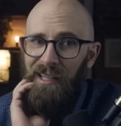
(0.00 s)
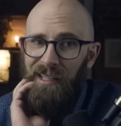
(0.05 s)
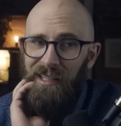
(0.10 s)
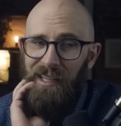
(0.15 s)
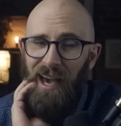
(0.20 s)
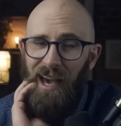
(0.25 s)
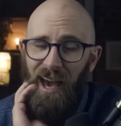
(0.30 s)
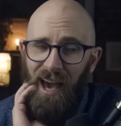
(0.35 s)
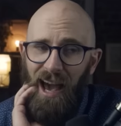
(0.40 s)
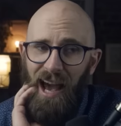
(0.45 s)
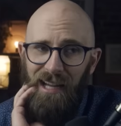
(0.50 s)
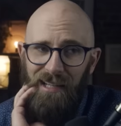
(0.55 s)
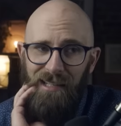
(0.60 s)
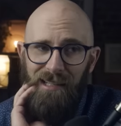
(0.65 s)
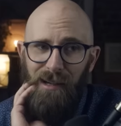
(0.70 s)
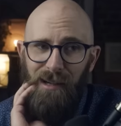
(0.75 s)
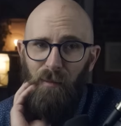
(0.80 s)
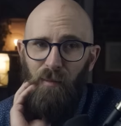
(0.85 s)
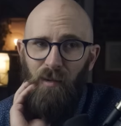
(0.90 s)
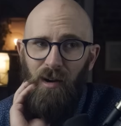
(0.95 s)
Yeah, as
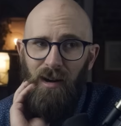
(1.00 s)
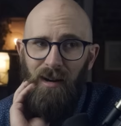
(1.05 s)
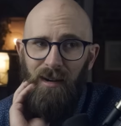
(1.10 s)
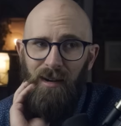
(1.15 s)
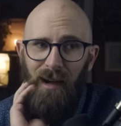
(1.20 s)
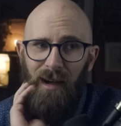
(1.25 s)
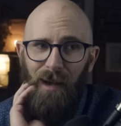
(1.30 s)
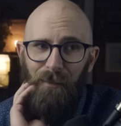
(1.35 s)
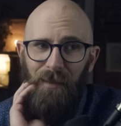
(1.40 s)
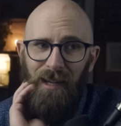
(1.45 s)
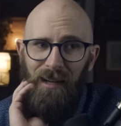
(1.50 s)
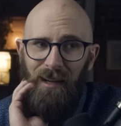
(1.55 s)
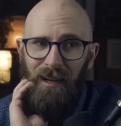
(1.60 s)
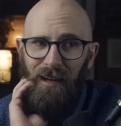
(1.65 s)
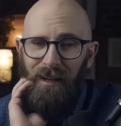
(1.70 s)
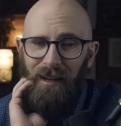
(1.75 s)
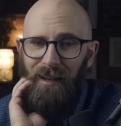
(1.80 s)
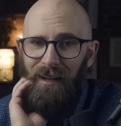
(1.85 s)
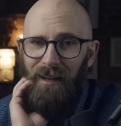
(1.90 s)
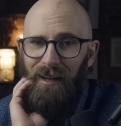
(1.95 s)
someone, I
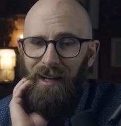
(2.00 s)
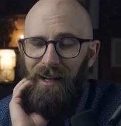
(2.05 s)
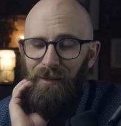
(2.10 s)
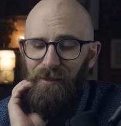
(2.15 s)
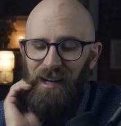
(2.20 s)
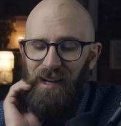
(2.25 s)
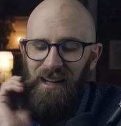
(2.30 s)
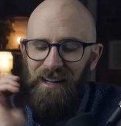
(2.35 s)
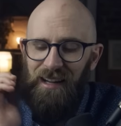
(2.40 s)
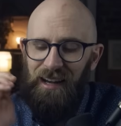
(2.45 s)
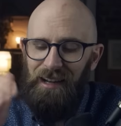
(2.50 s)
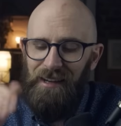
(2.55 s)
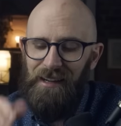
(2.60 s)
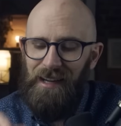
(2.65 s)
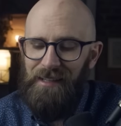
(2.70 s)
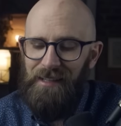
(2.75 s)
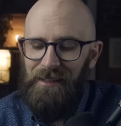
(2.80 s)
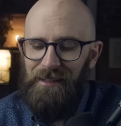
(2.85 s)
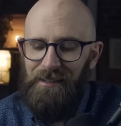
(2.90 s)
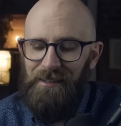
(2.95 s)

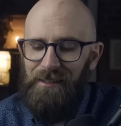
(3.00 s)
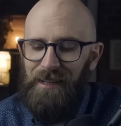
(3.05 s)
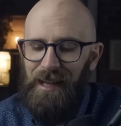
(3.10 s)
don't